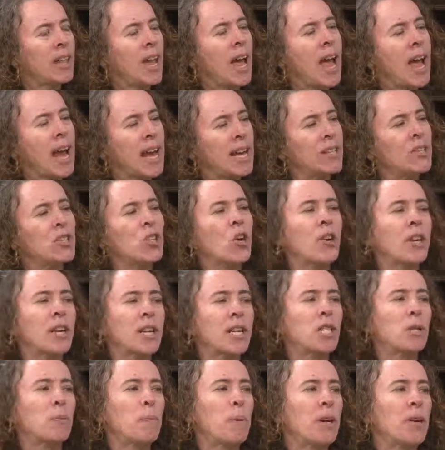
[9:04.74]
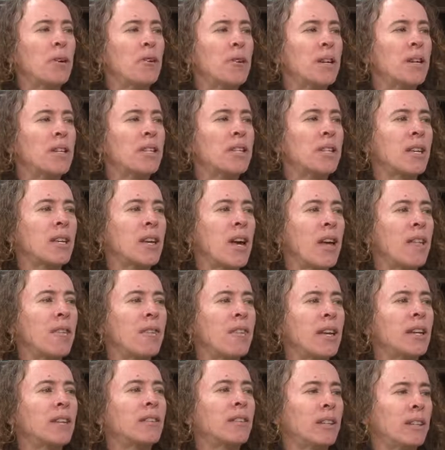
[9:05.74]
that hands-on experience. And I
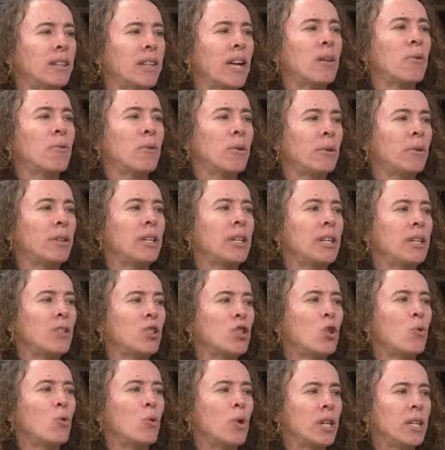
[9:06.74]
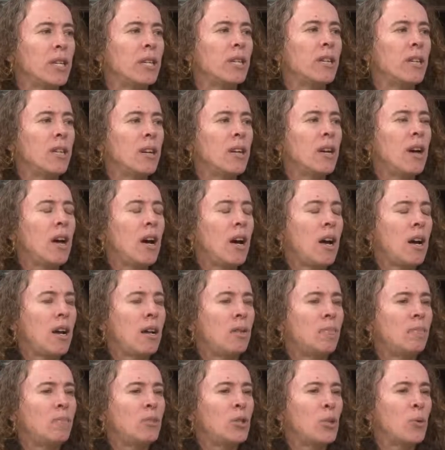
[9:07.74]
think that they really enjoyed
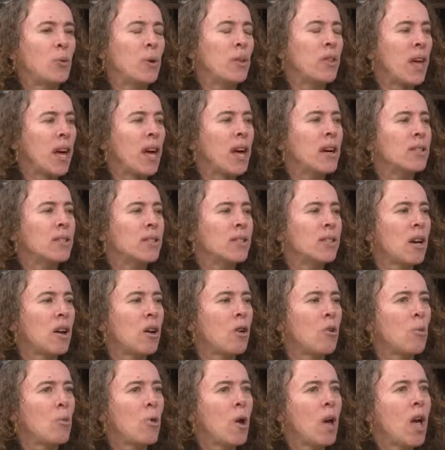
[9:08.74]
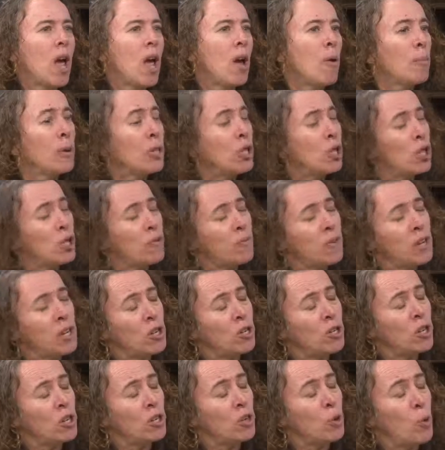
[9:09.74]
doing that. So, and we just
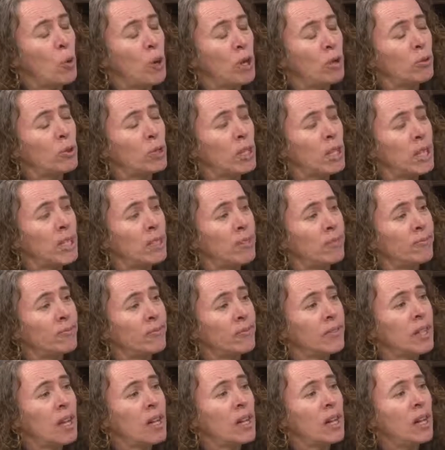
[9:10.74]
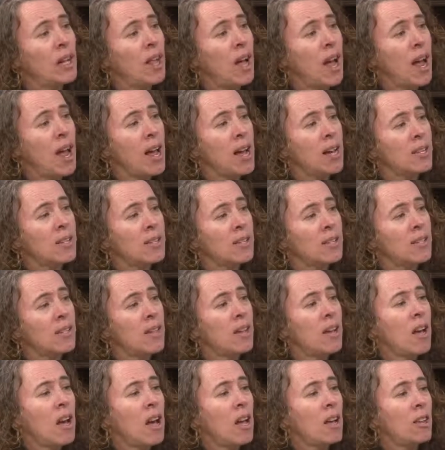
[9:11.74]
finished a quilting class,
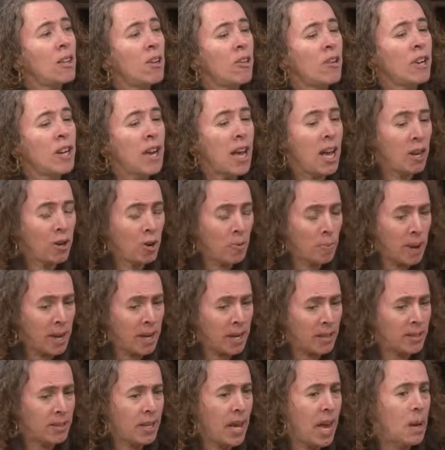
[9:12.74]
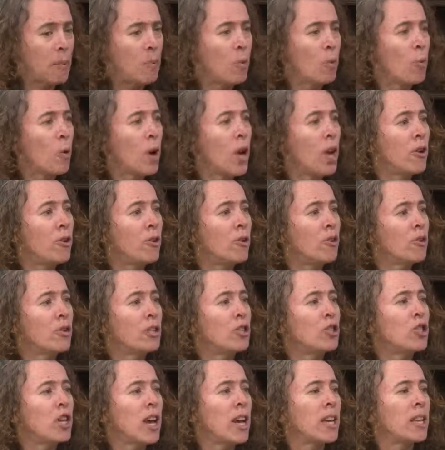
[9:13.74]
learning how to make a table runner
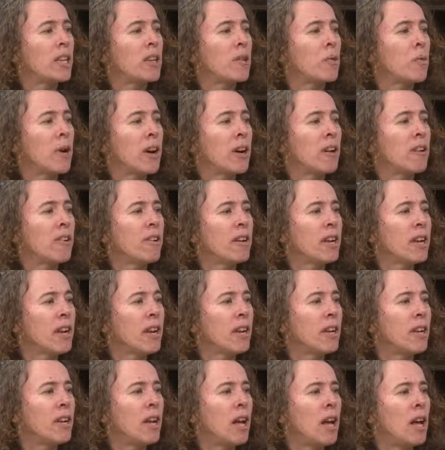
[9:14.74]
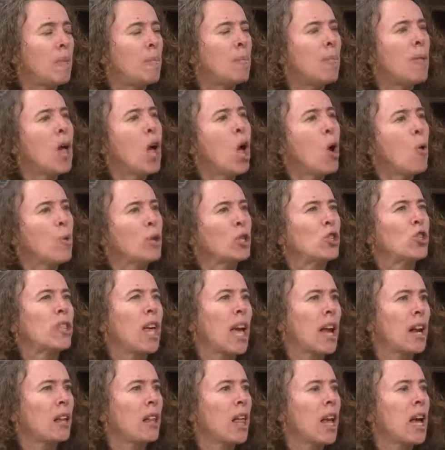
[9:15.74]
in January, and which
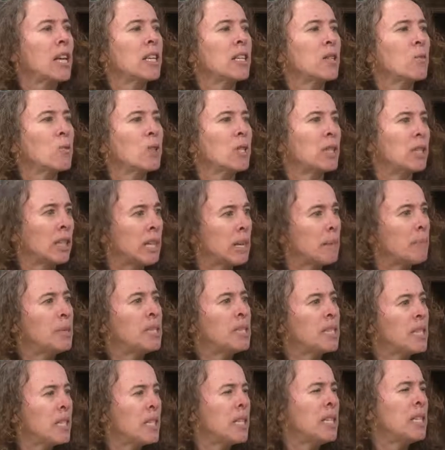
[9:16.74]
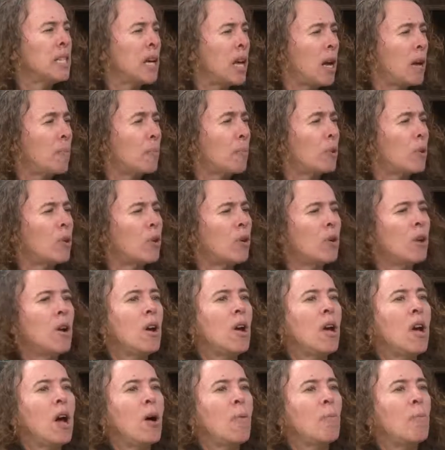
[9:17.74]
that class was limited in number,
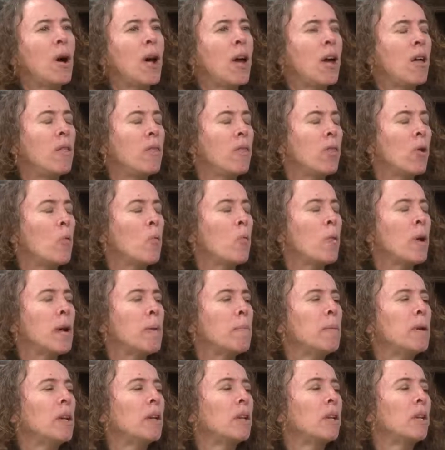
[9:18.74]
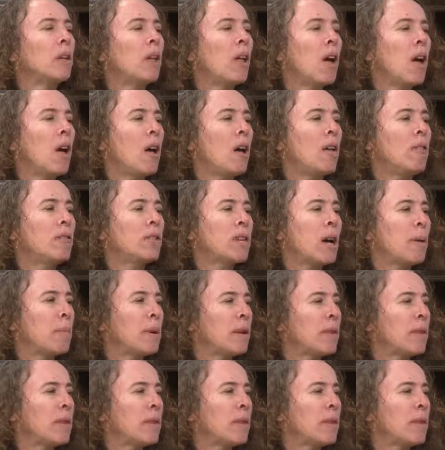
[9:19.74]
but the women loved,